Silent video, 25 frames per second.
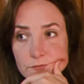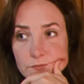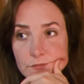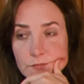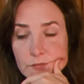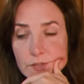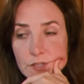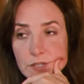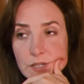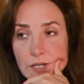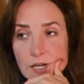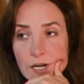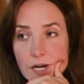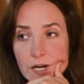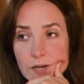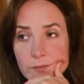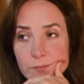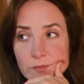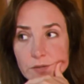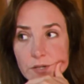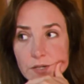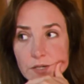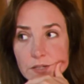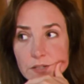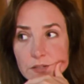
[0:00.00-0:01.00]
yeah, I'm
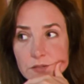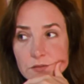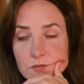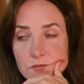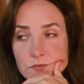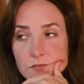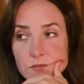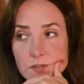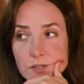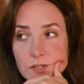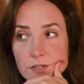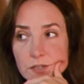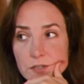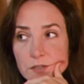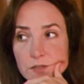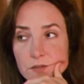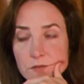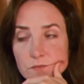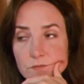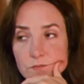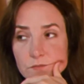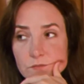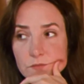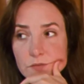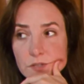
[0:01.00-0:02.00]
kind of uh
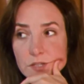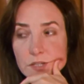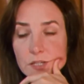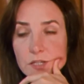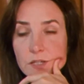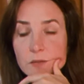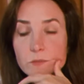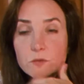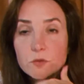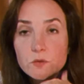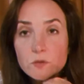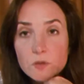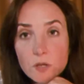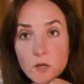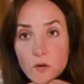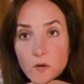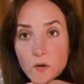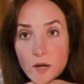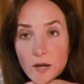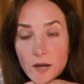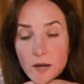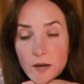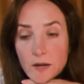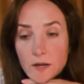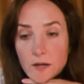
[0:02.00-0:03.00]
I think I'm doing
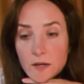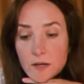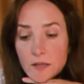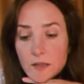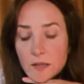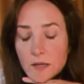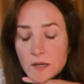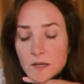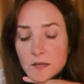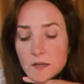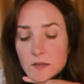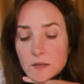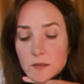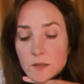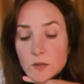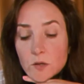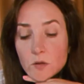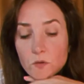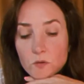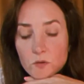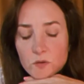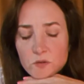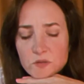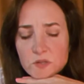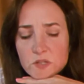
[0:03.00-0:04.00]
okay. Like the
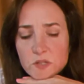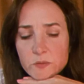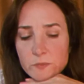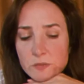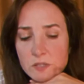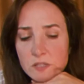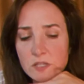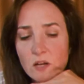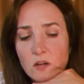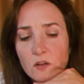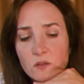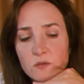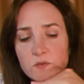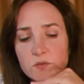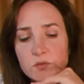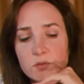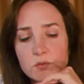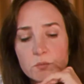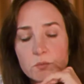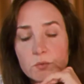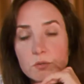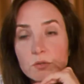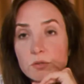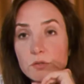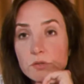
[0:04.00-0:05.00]
girls themselves
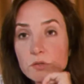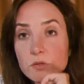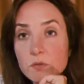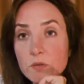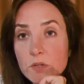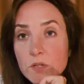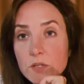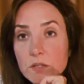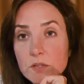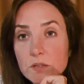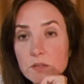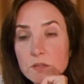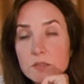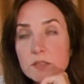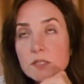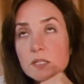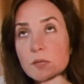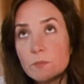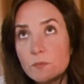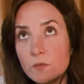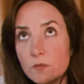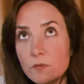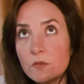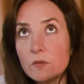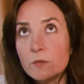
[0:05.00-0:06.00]
weren't doing
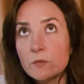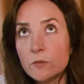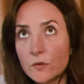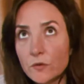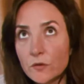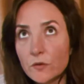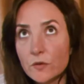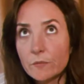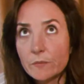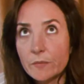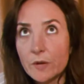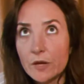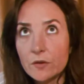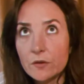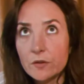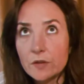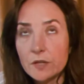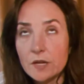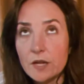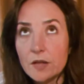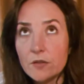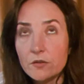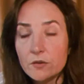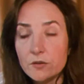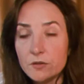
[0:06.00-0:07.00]
some of them are doing better than
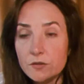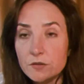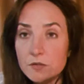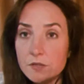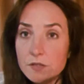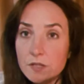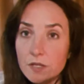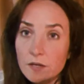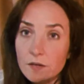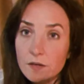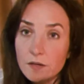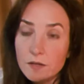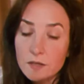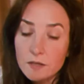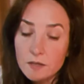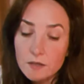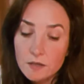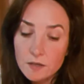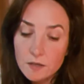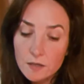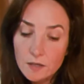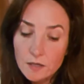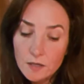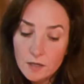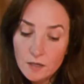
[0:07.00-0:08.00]
others and
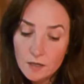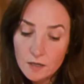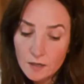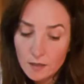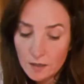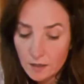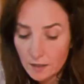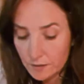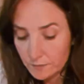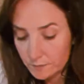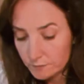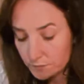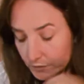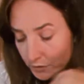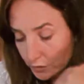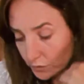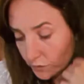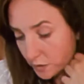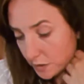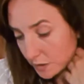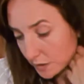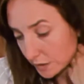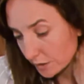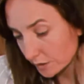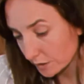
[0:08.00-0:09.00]
um due
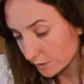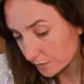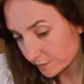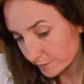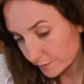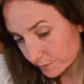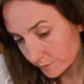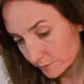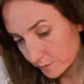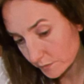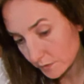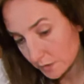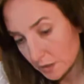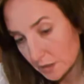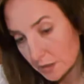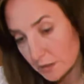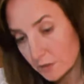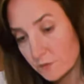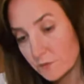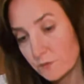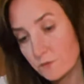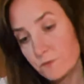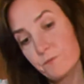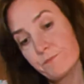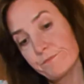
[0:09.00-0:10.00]
to their kind
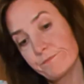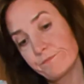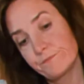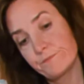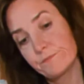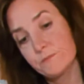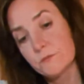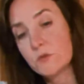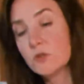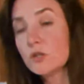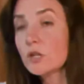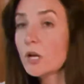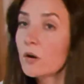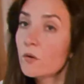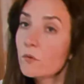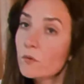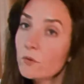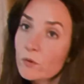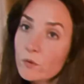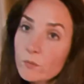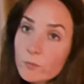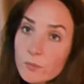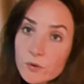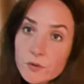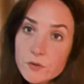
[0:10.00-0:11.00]
of
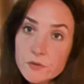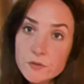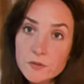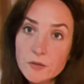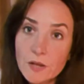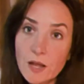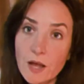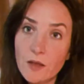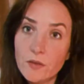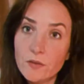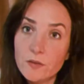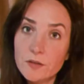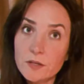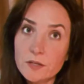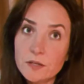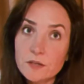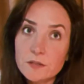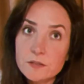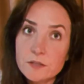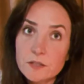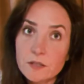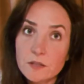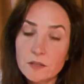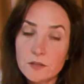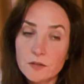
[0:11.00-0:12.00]
general
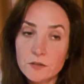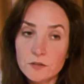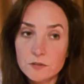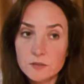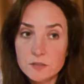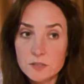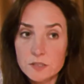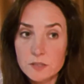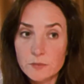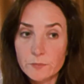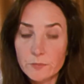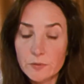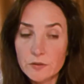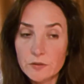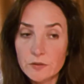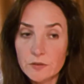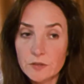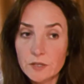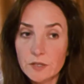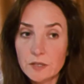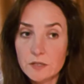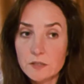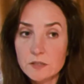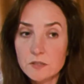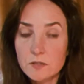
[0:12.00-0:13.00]
personalities and their
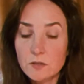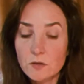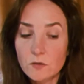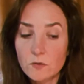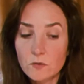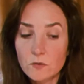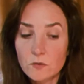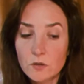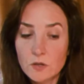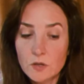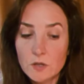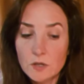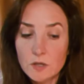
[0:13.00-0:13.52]
stability. So